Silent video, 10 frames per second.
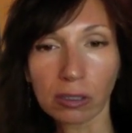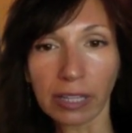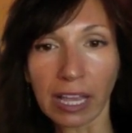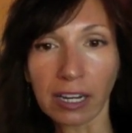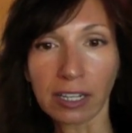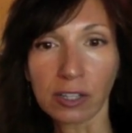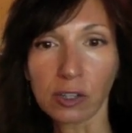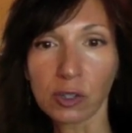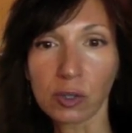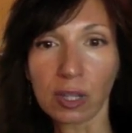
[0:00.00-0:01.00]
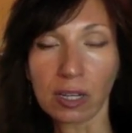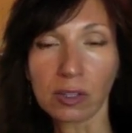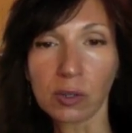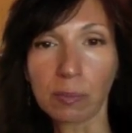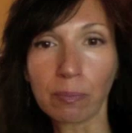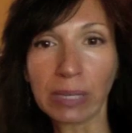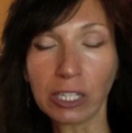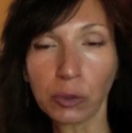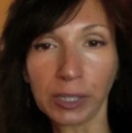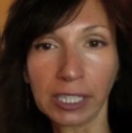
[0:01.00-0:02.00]
that is that is
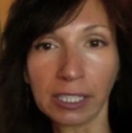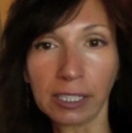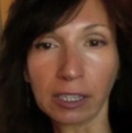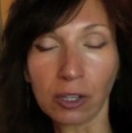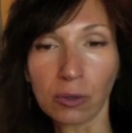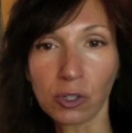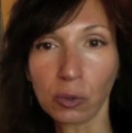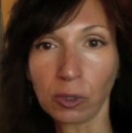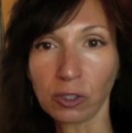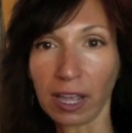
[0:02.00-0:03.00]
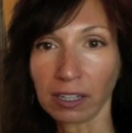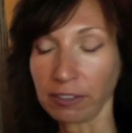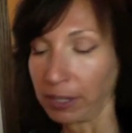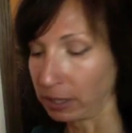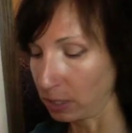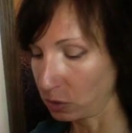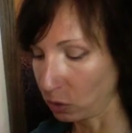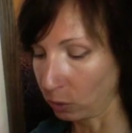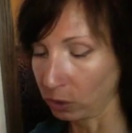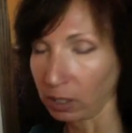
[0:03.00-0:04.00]
being created in those who want to activate that
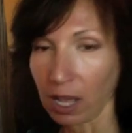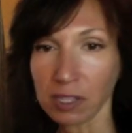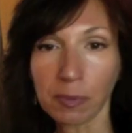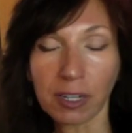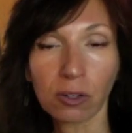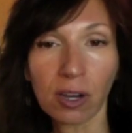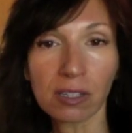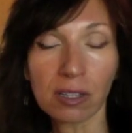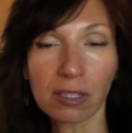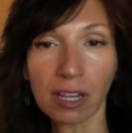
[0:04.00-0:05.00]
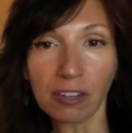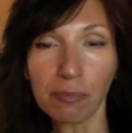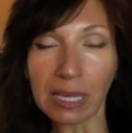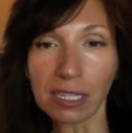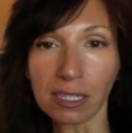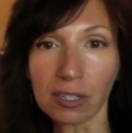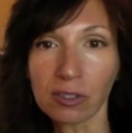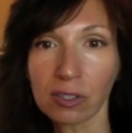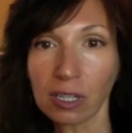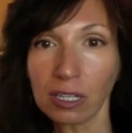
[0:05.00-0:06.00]
solar cosmic Christed state of
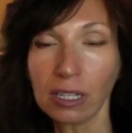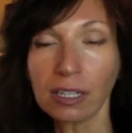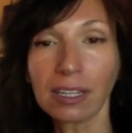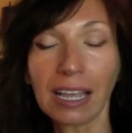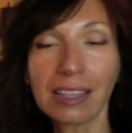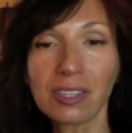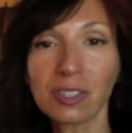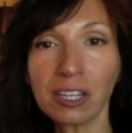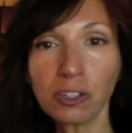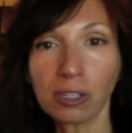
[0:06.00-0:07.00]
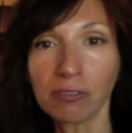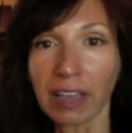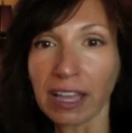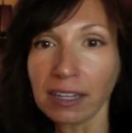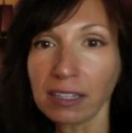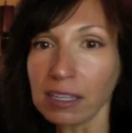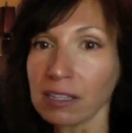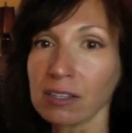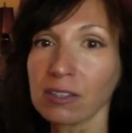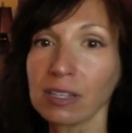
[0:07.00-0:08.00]
beingness. At the center of that
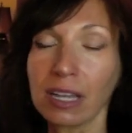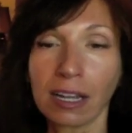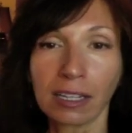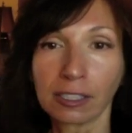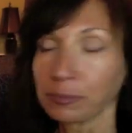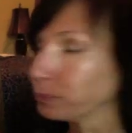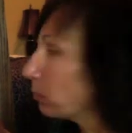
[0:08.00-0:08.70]
is uh,